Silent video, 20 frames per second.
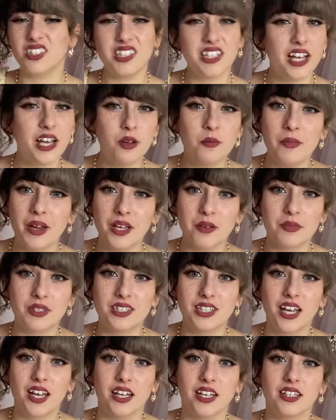let them make
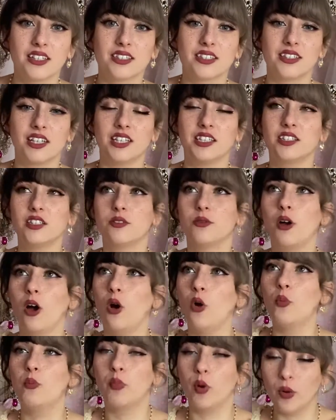mistakes. That's the
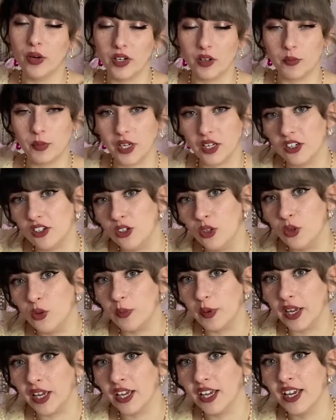whole point of being a
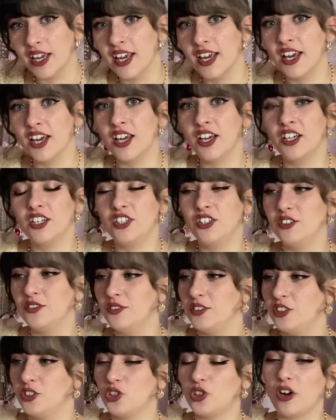newbie.
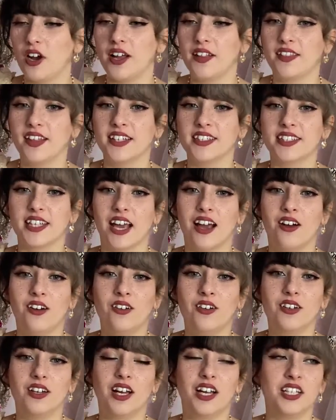You try things
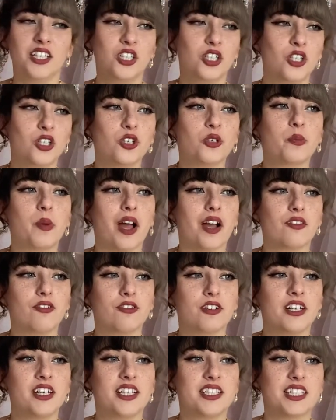out and then you look back
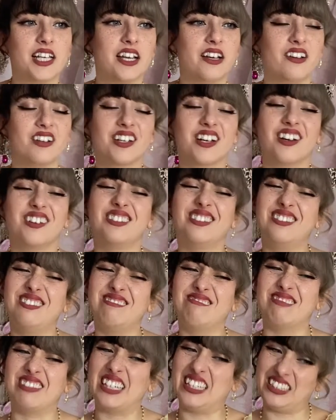3 years later and go,
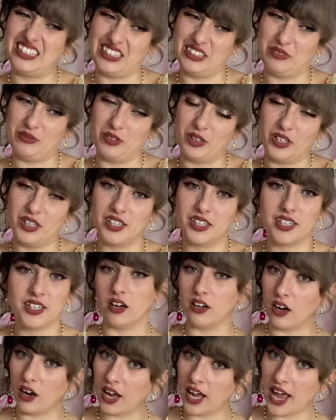oh, that didn't work. And
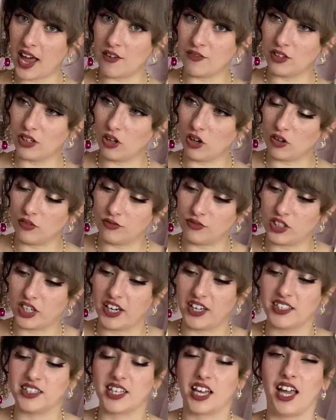I have a lot of
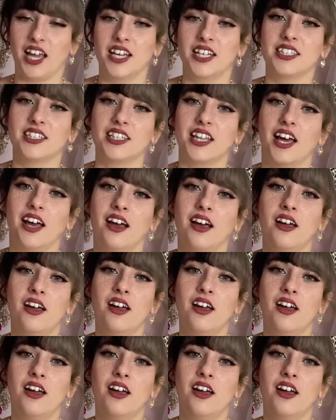JSKs that